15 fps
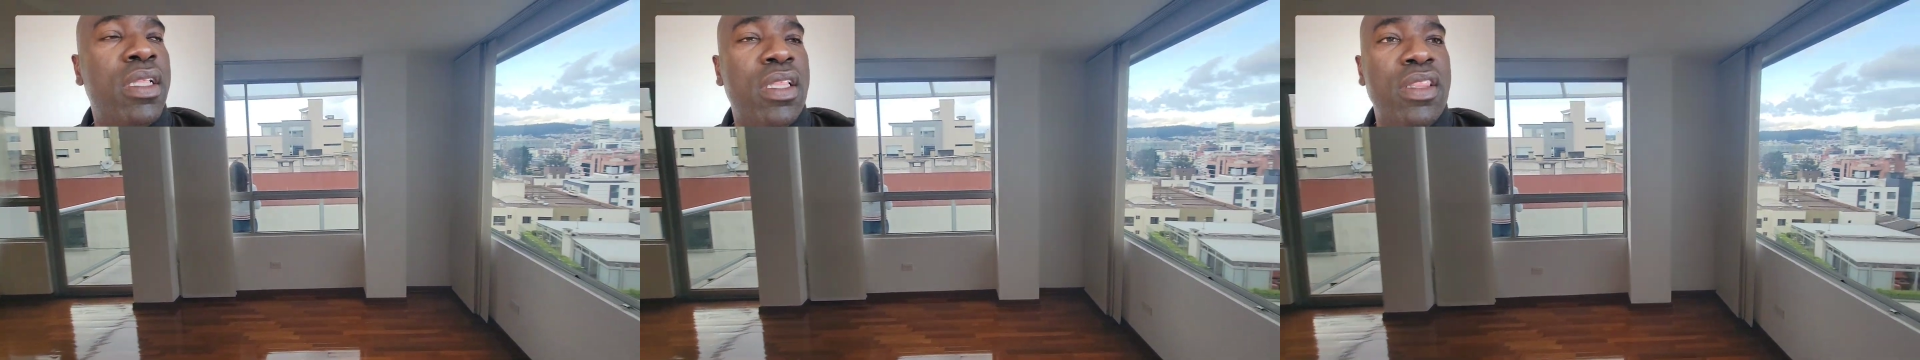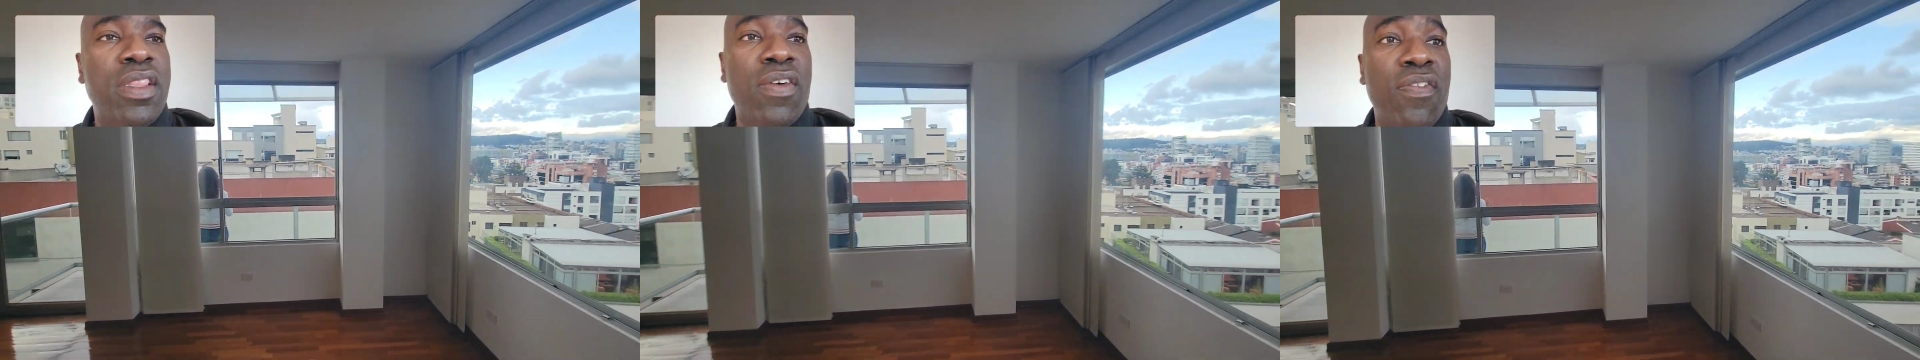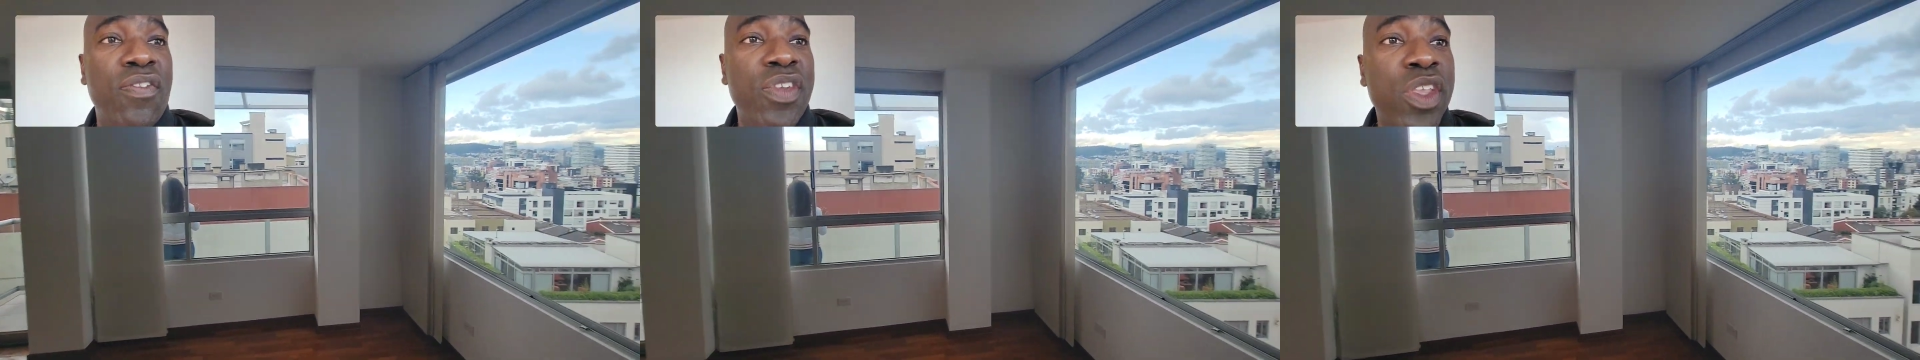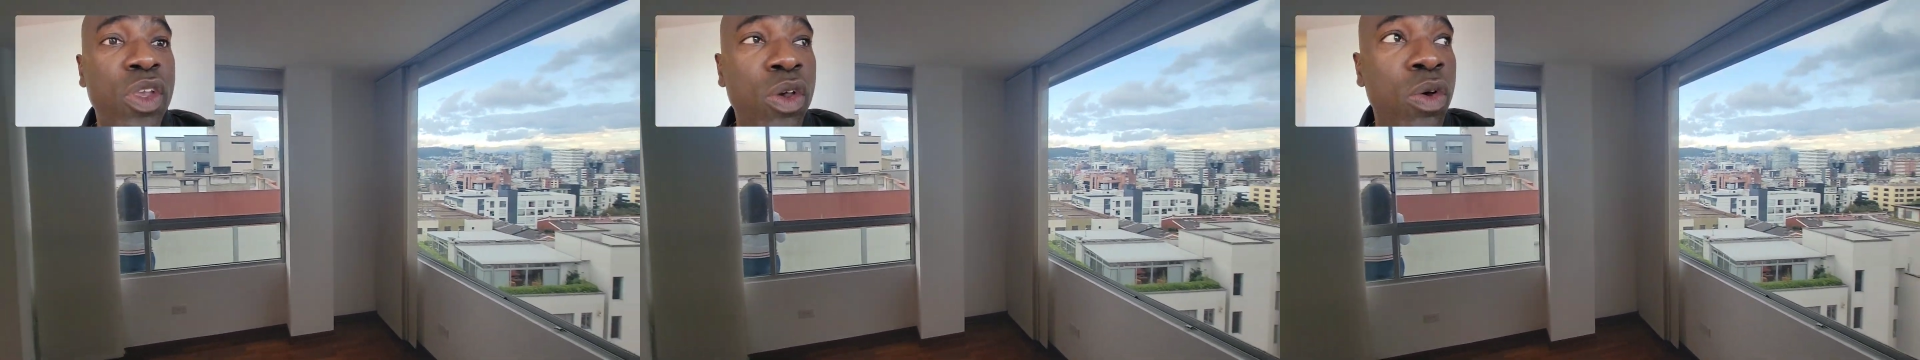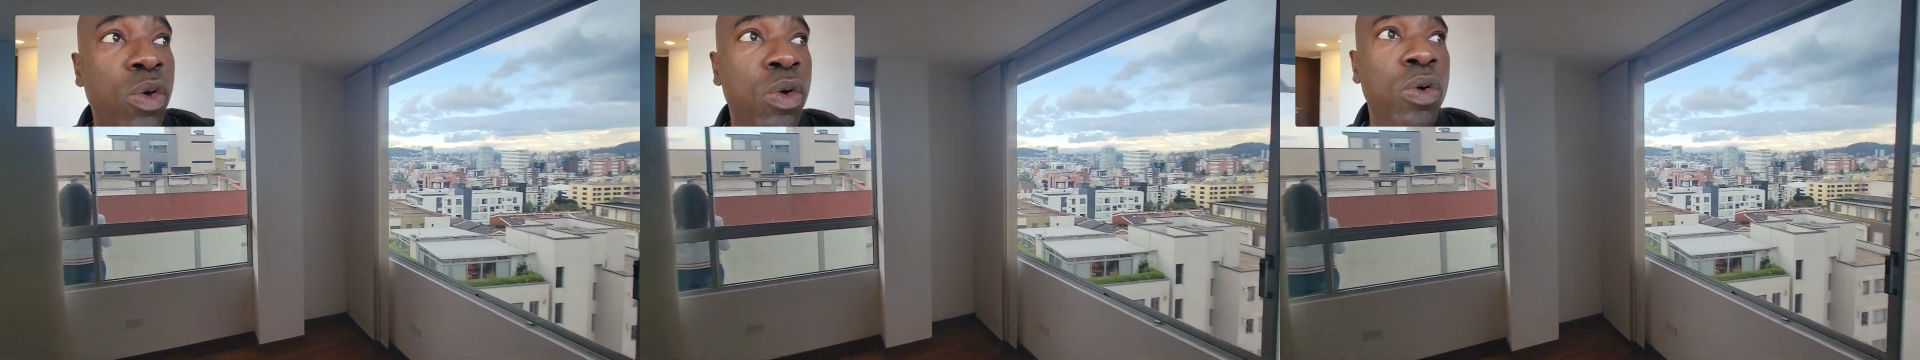The
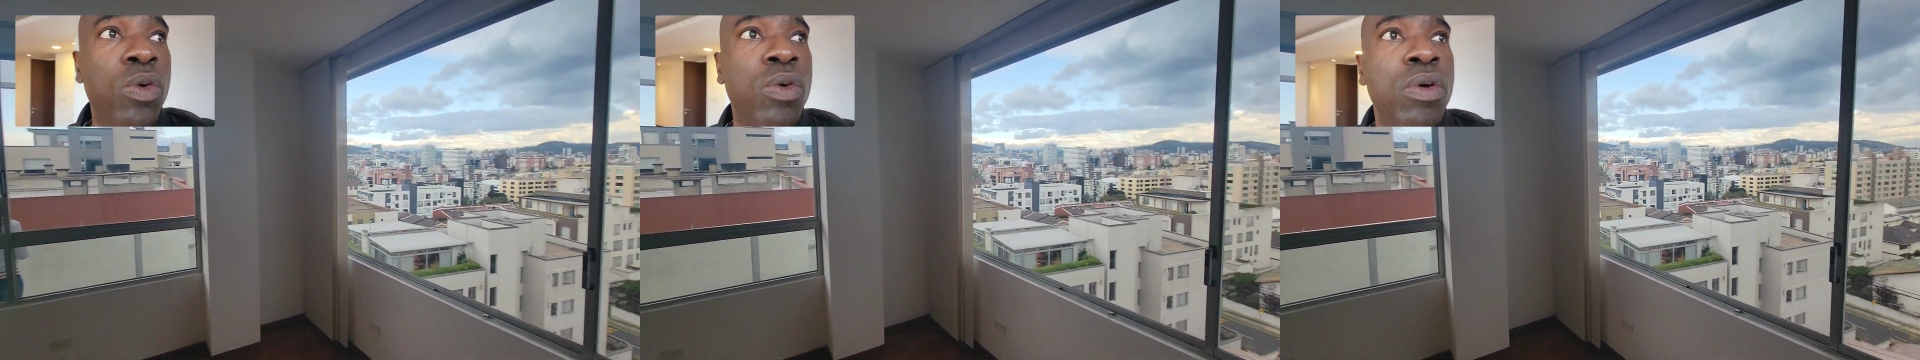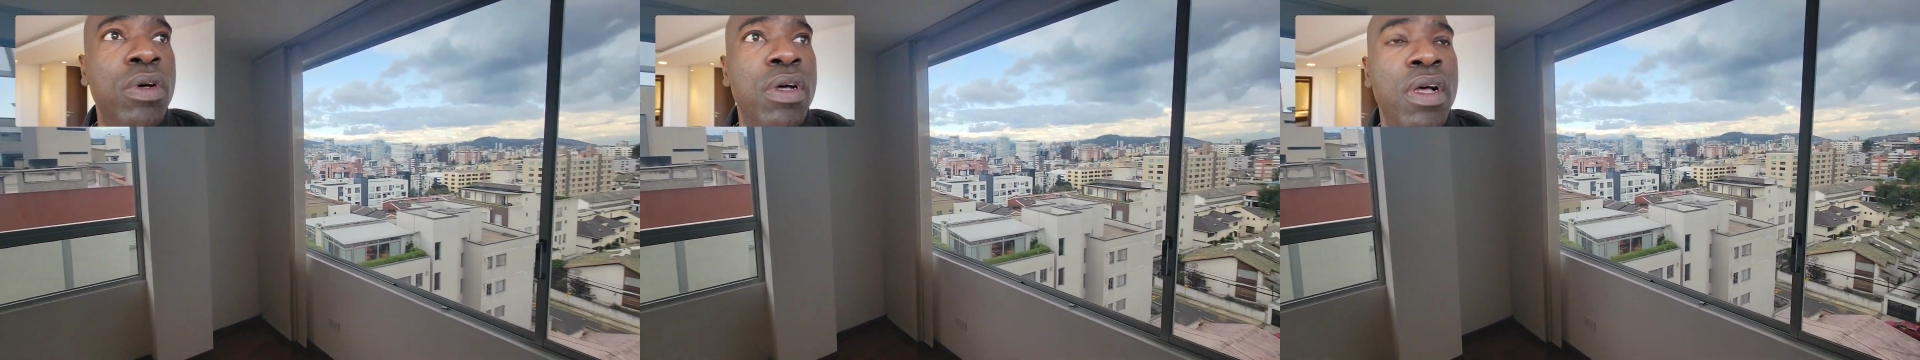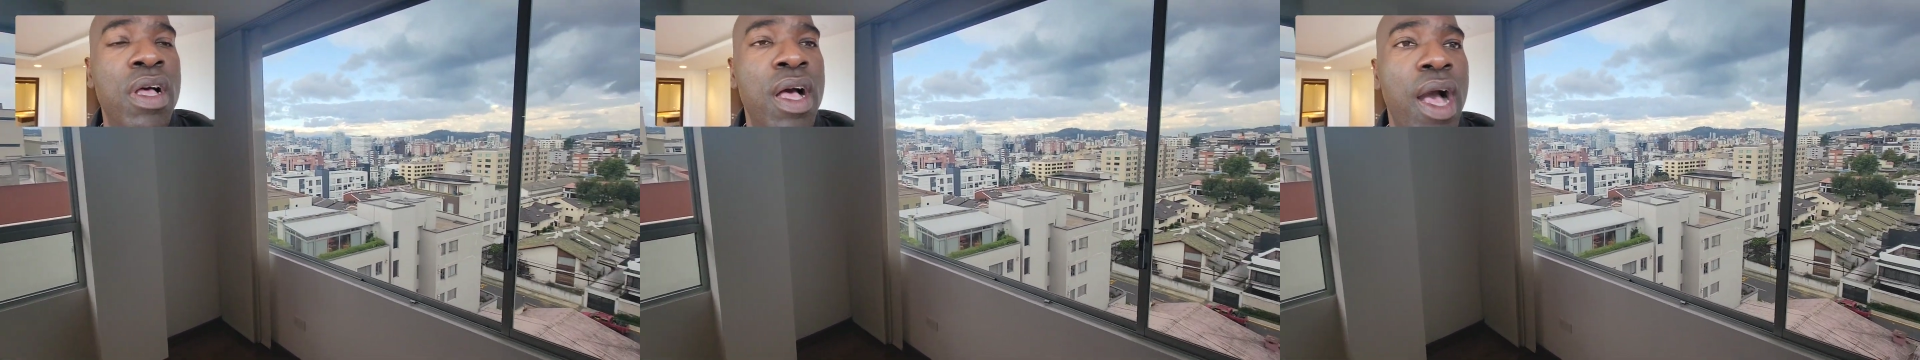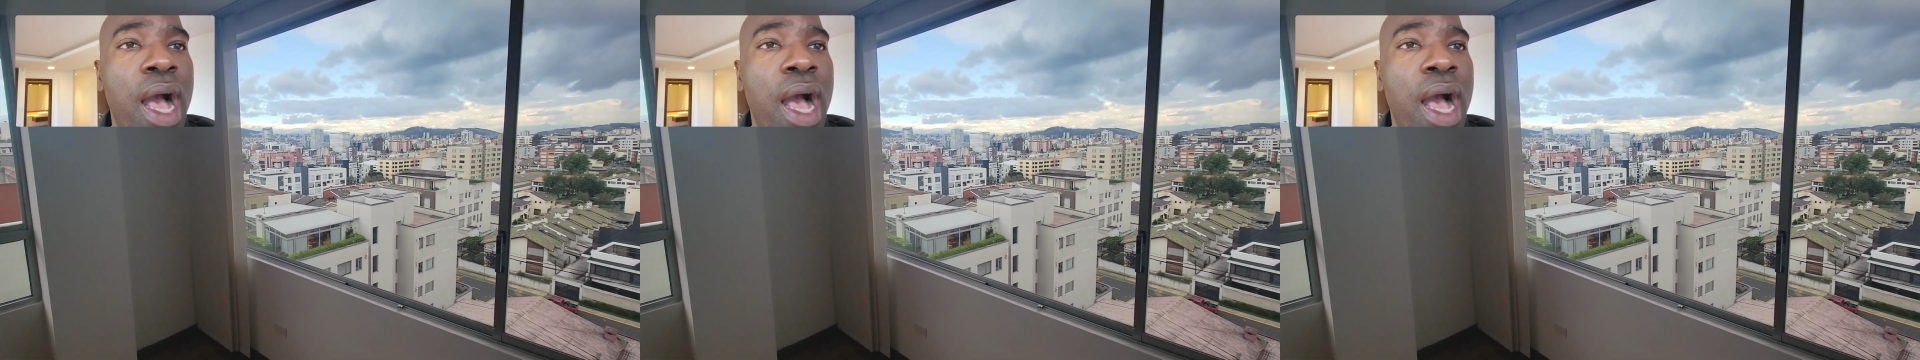view,